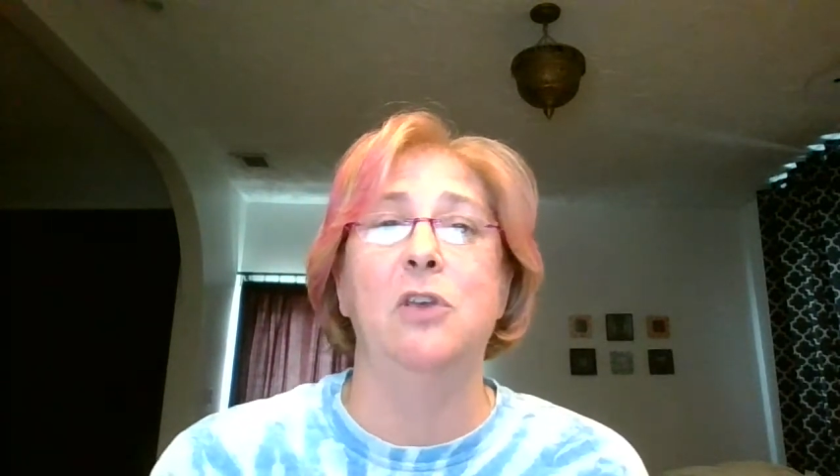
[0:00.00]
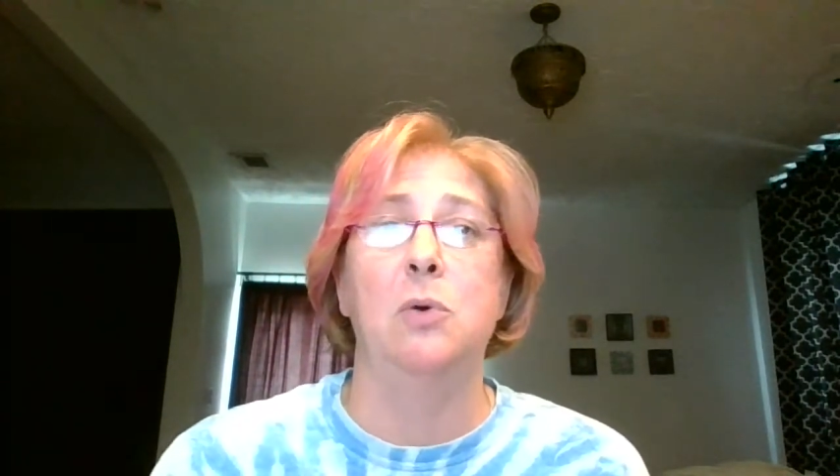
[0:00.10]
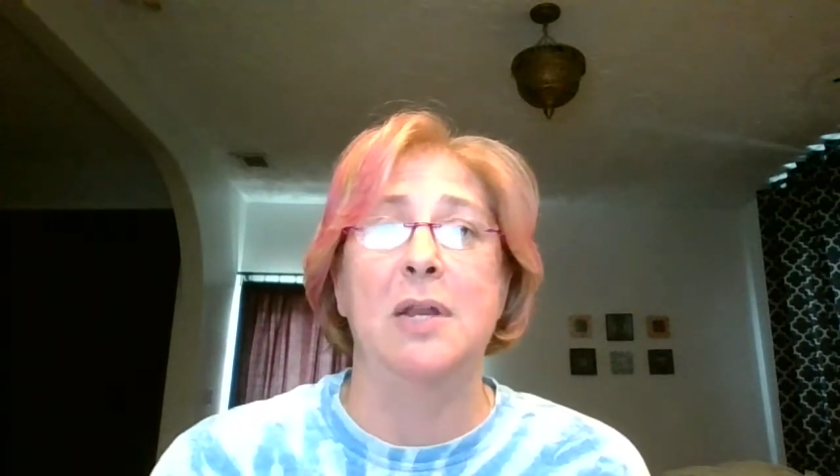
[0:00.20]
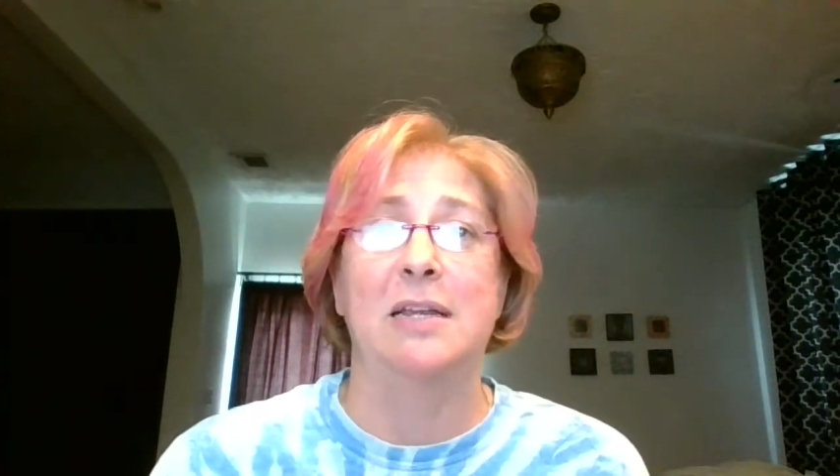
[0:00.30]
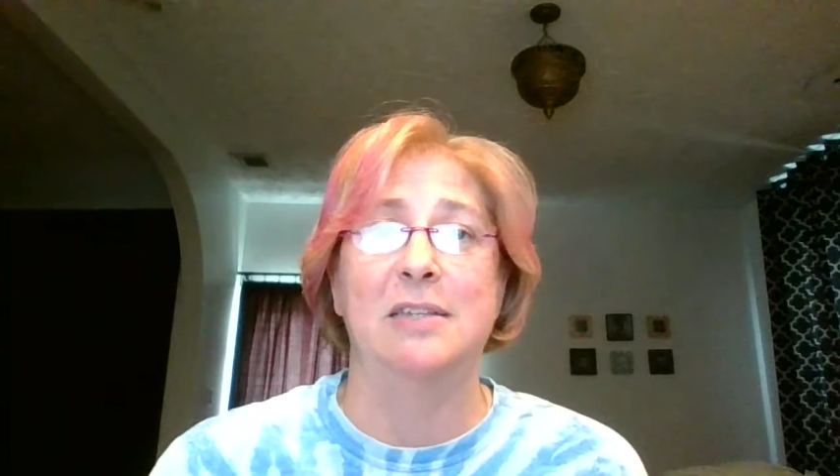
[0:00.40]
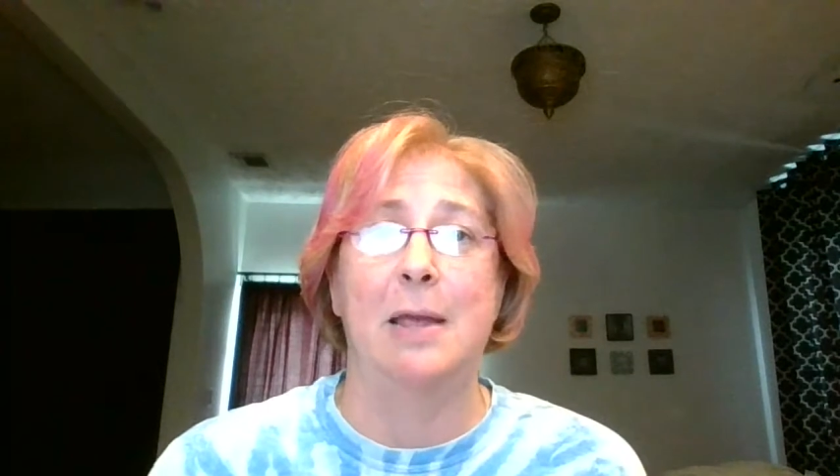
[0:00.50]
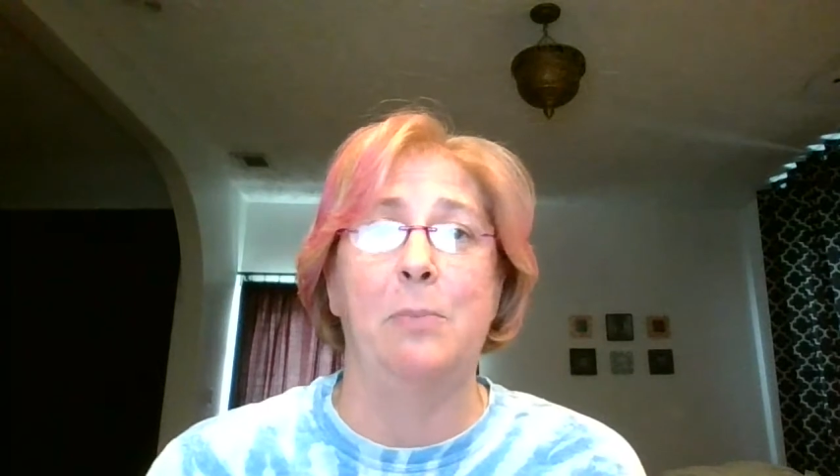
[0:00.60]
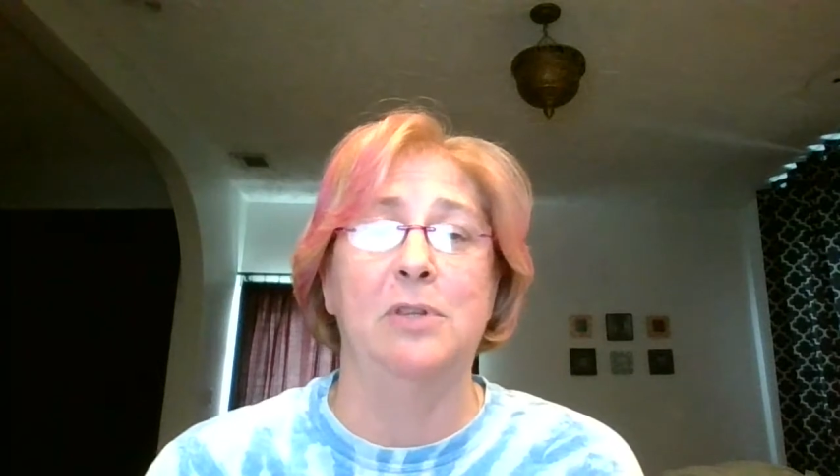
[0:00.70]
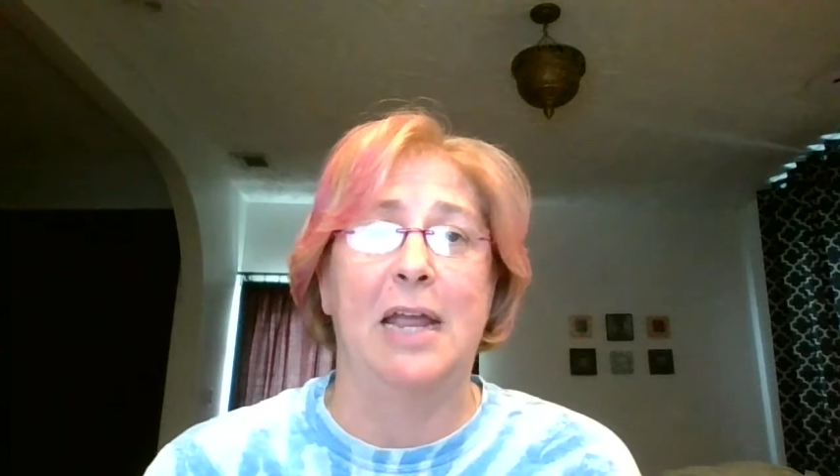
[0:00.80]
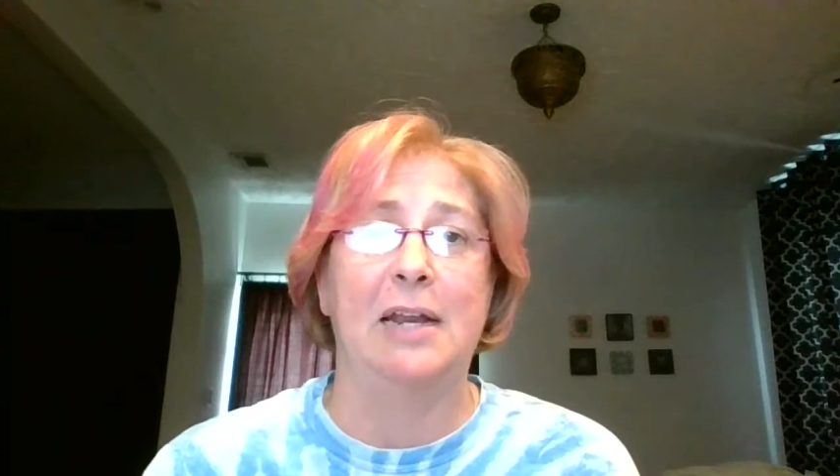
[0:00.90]
you an
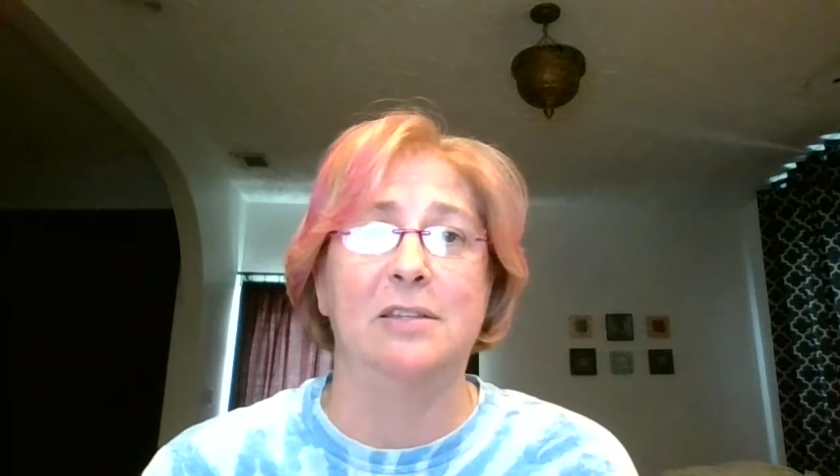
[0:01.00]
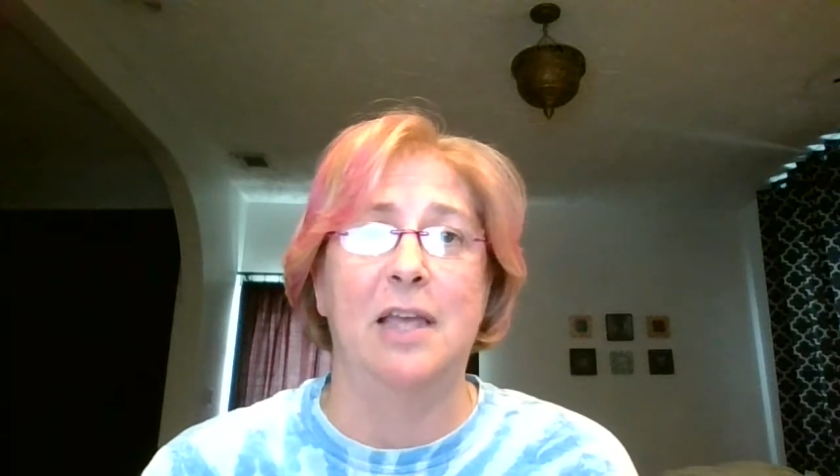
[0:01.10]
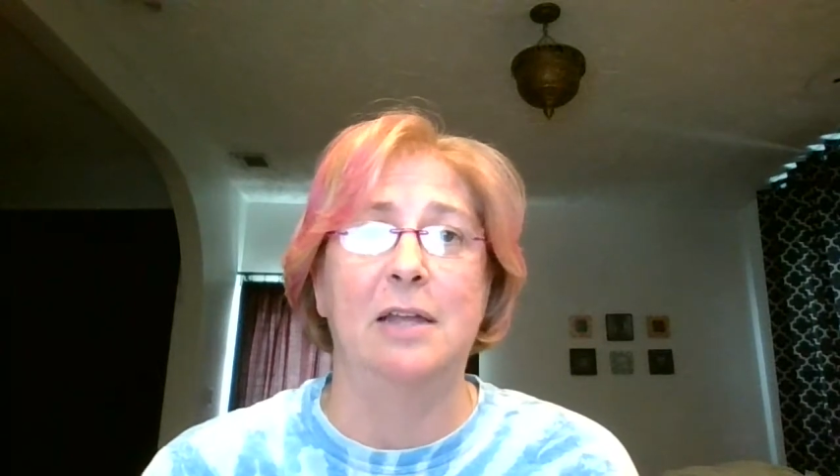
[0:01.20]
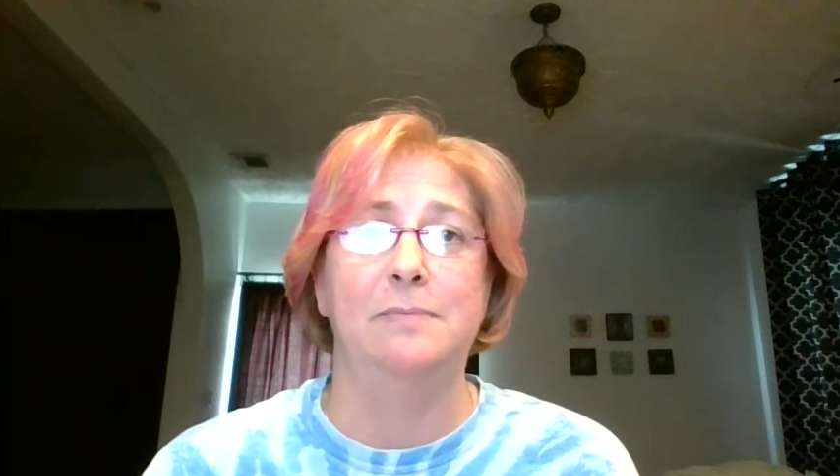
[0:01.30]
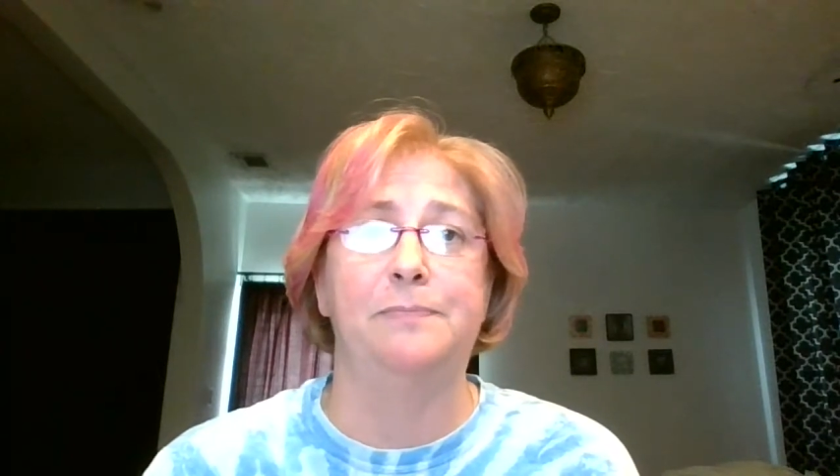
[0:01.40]
example data set